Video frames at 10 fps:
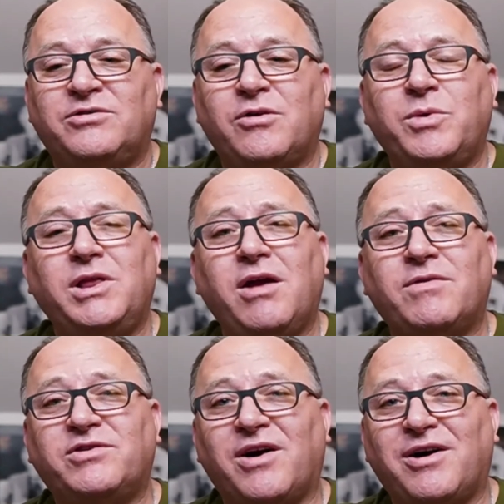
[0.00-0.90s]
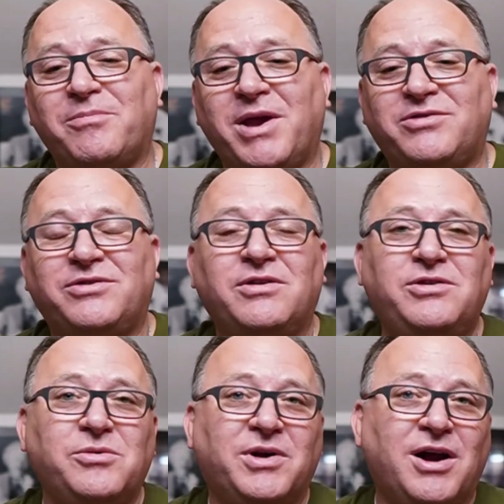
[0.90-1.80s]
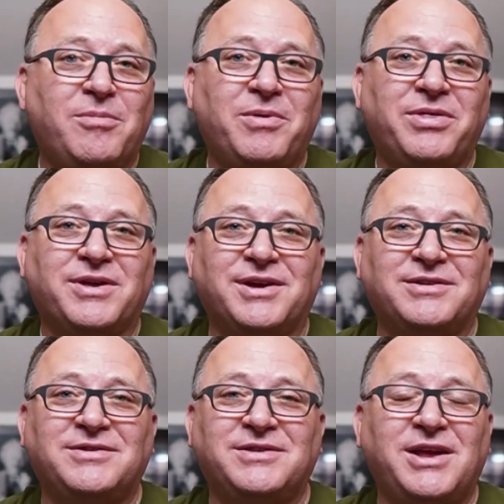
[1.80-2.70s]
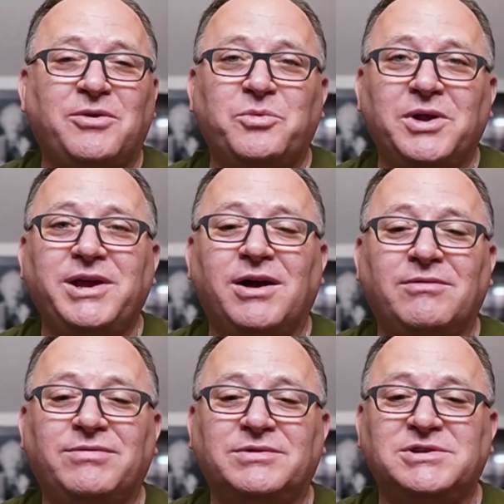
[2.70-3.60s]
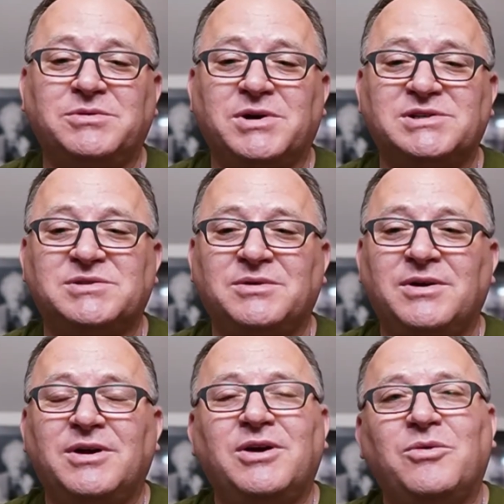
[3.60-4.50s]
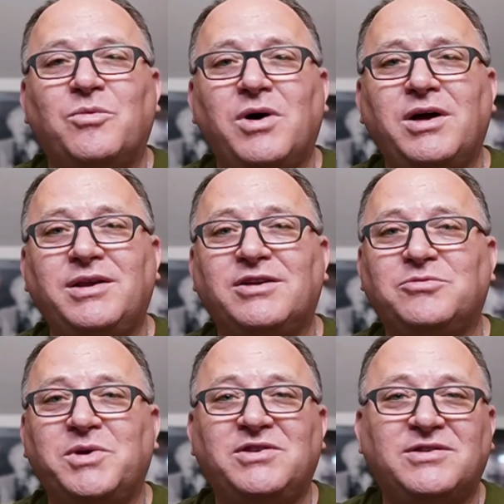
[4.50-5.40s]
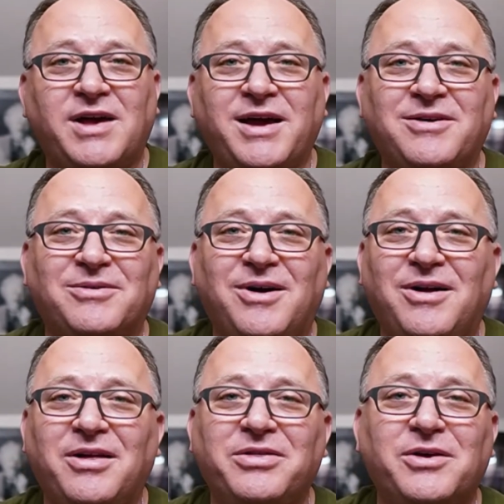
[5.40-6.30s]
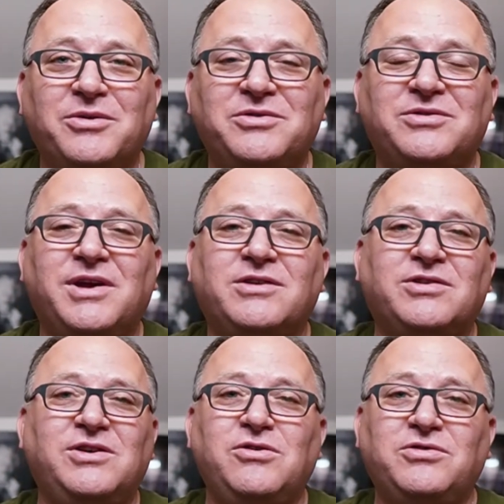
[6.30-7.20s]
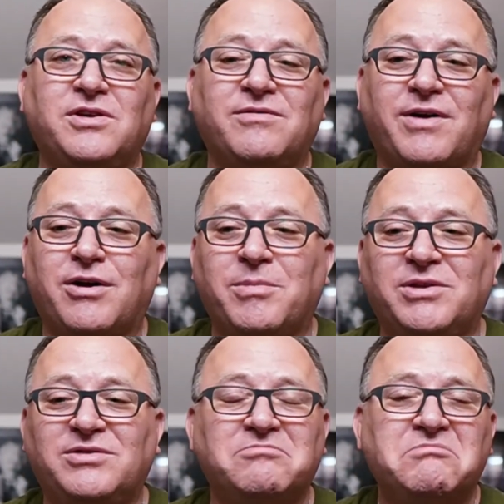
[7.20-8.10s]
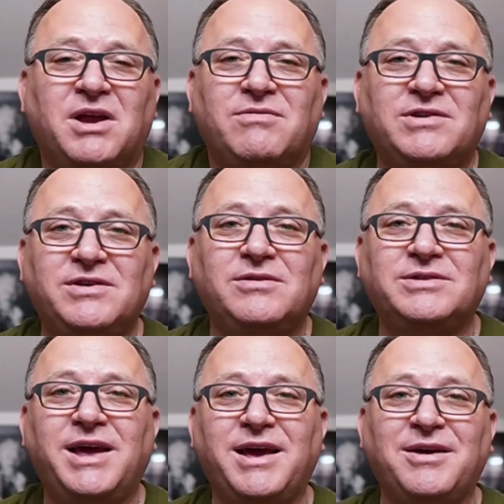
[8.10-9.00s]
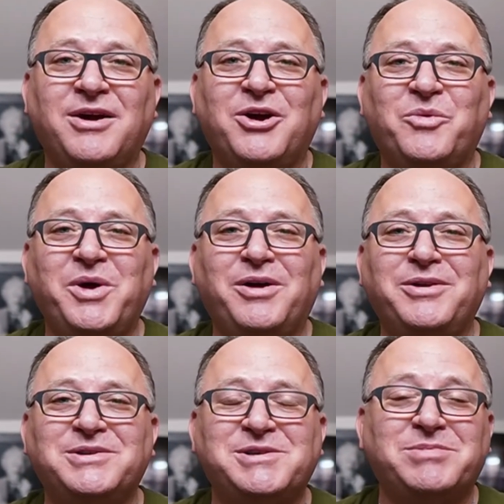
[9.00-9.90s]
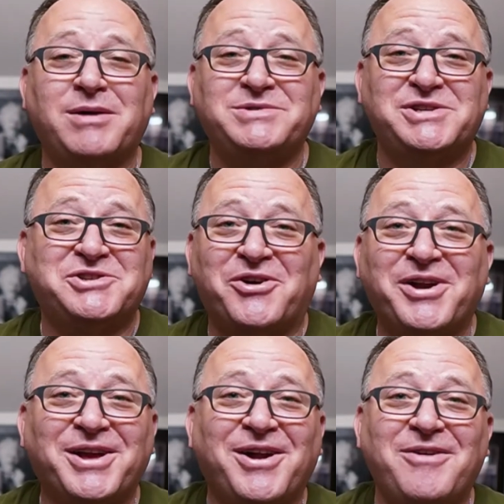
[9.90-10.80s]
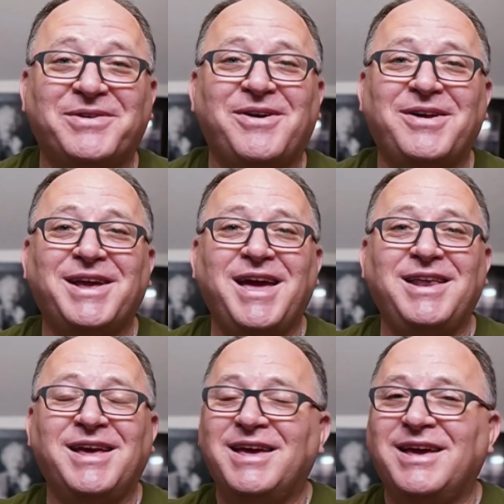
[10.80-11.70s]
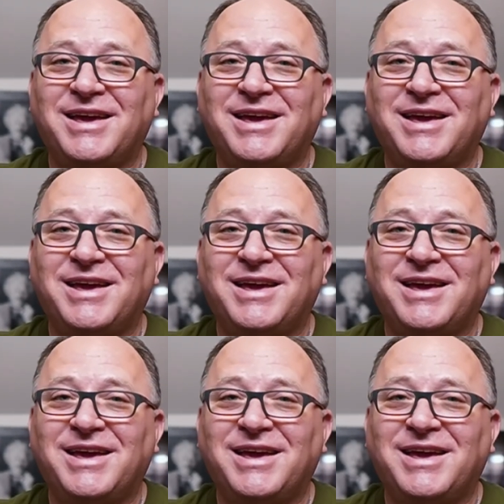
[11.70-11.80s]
So we leverage automation to do a couple things that are really helpful to us. One is we cycle all those execution environments every single day. We all know sometimes just turning it off and on again